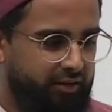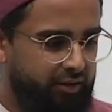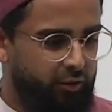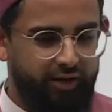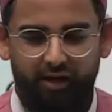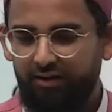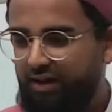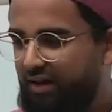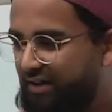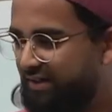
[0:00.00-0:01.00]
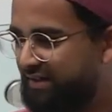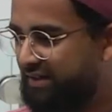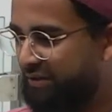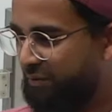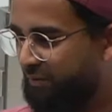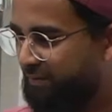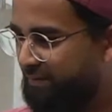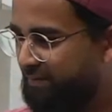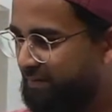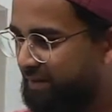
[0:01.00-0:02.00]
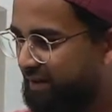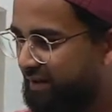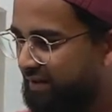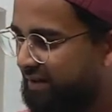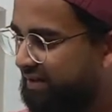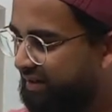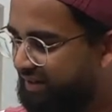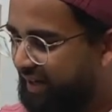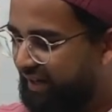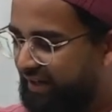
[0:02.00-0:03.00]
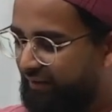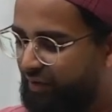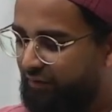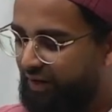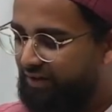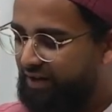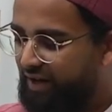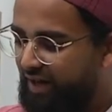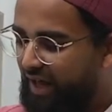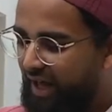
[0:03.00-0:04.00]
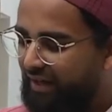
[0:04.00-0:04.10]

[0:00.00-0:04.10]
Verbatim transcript: Know that Allah can see you. This is the second level of ihsan.